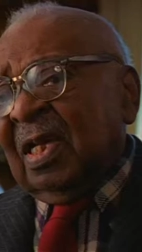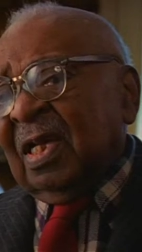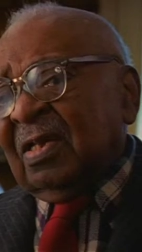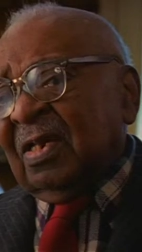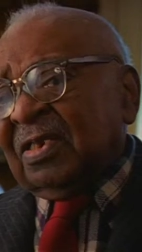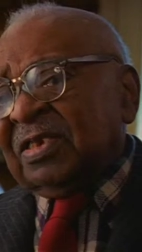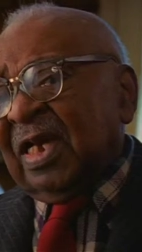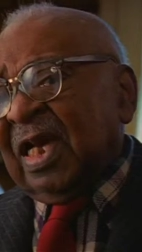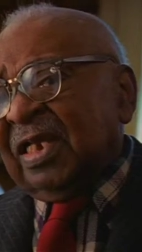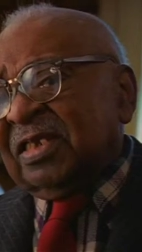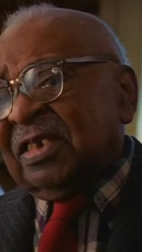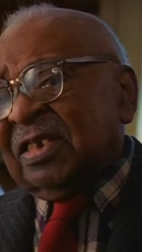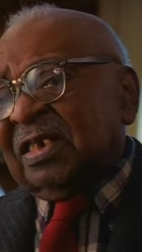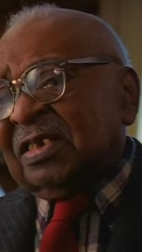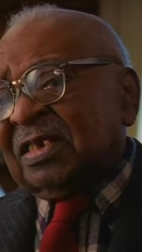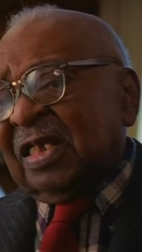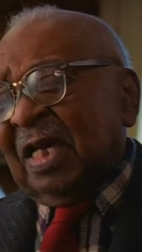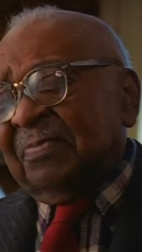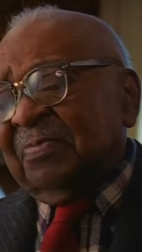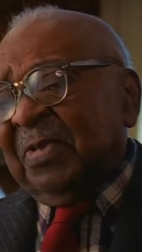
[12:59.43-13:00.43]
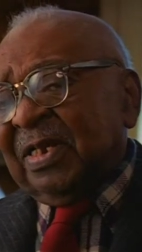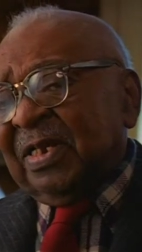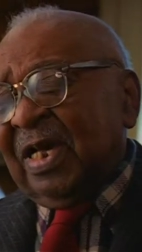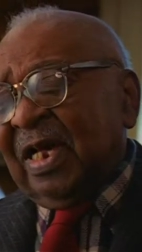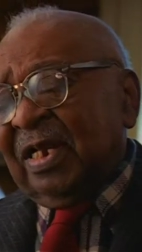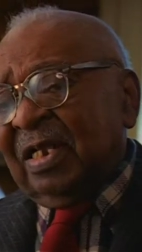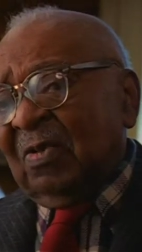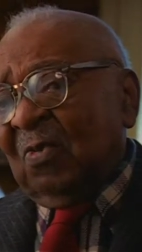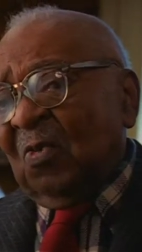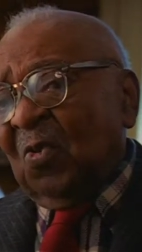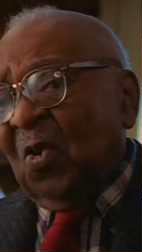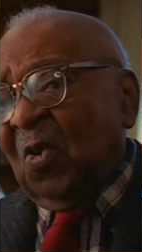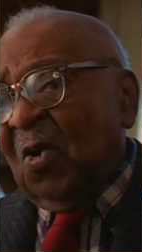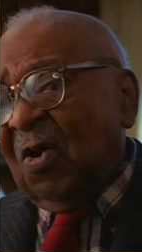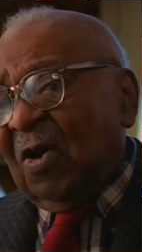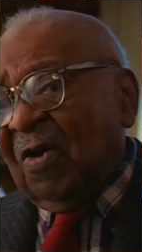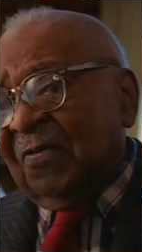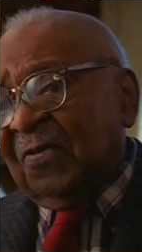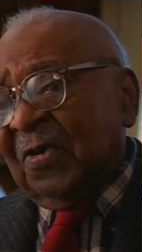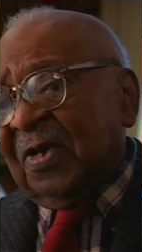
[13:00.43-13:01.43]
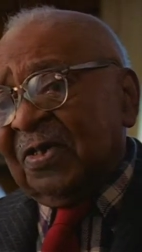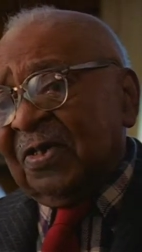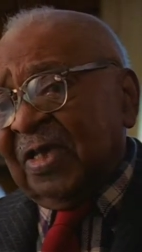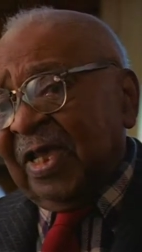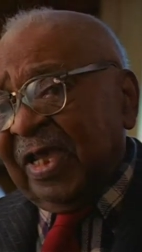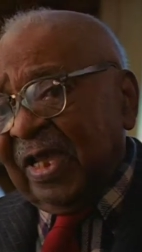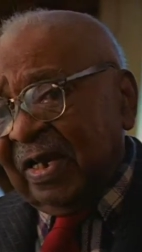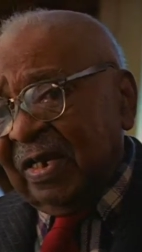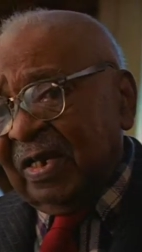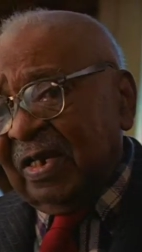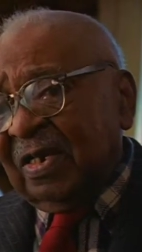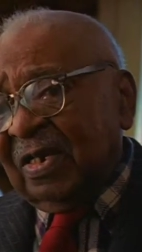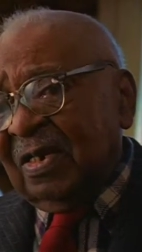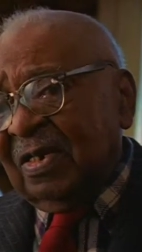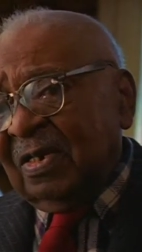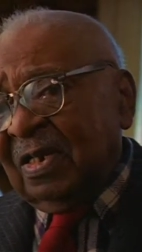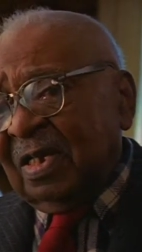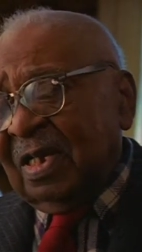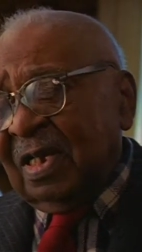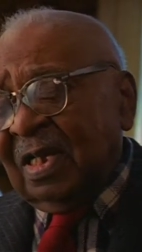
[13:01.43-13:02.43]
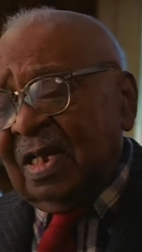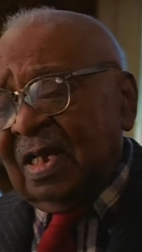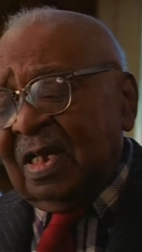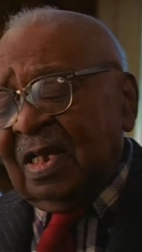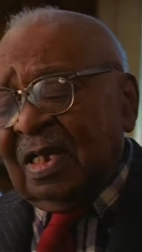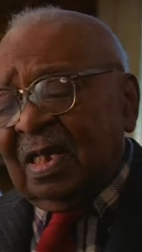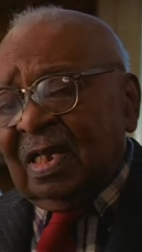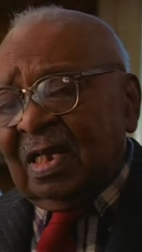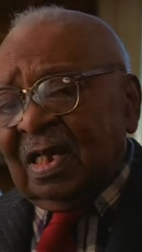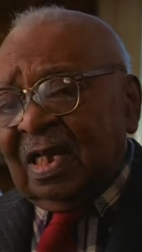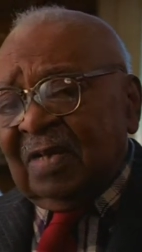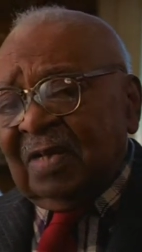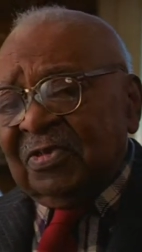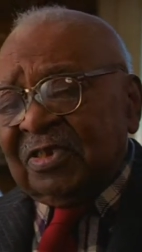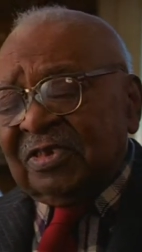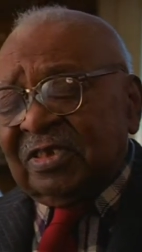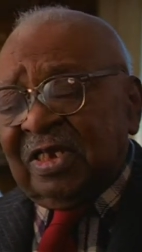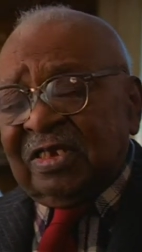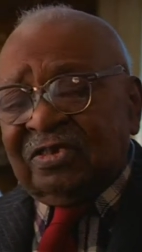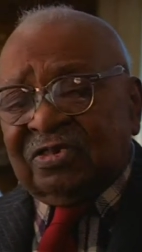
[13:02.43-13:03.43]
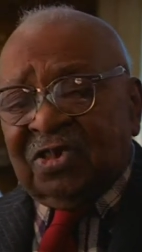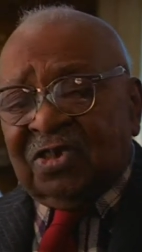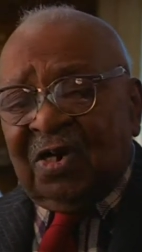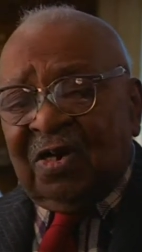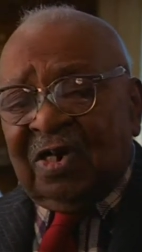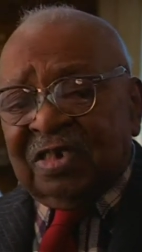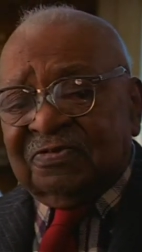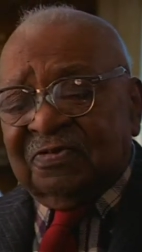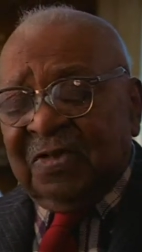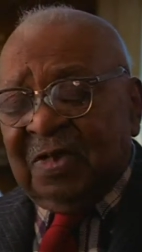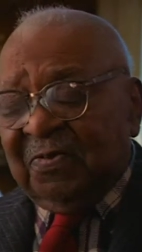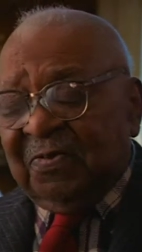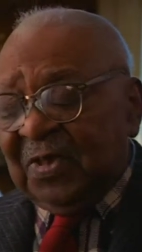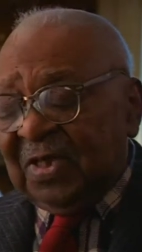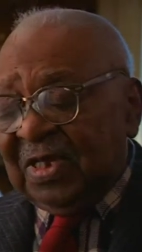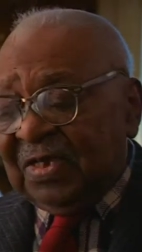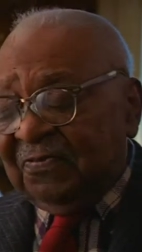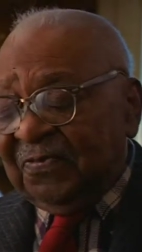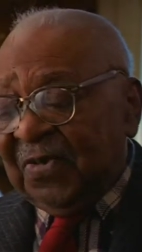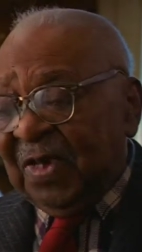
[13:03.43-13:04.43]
Because I just got been out of the war for a year. I was discharged in